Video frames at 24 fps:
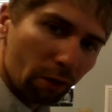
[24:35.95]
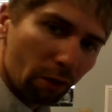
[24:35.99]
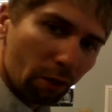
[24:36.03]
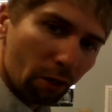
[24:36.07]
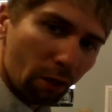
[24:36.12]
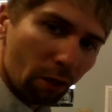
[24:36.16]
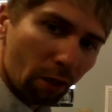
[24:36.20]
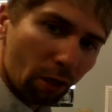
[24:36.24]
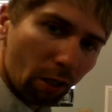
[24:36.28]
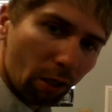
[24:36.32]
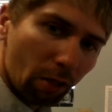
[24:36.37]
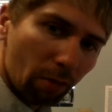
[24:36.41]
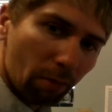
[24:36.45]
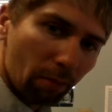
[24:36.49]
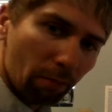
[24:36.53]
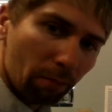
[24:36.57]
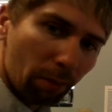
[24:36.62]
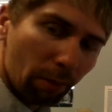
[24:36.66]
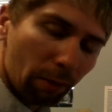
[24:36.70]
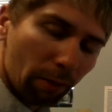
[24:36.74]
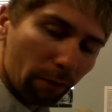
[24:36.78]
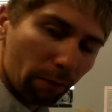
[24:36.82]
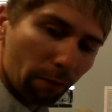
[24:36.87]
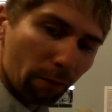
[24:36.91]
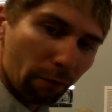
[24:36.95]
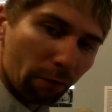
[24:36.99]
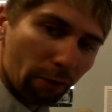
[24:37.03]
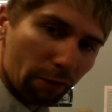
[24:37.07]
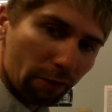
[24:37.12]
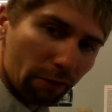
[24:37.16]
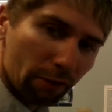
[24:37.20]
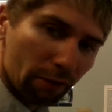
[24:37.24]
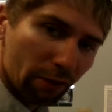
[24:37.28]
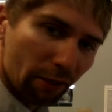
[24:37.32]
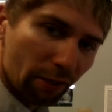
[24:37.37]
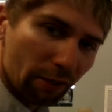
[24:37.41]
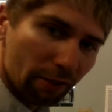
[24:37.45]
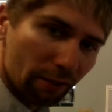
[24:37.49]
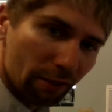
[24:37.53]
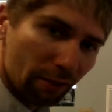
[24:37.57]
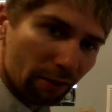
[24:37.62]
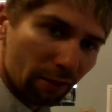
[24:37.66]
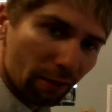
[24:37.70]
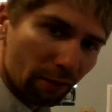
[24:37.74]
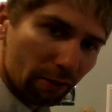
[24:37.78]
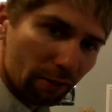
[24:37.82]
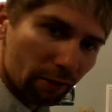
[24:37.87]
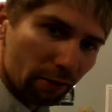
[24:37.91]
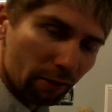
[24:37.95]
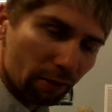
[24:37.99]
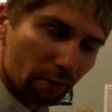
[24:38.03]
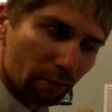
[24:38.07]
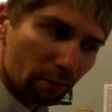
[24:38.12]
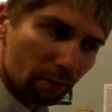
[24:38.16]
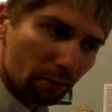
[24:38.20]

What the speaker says: but for this sense, it doesn't,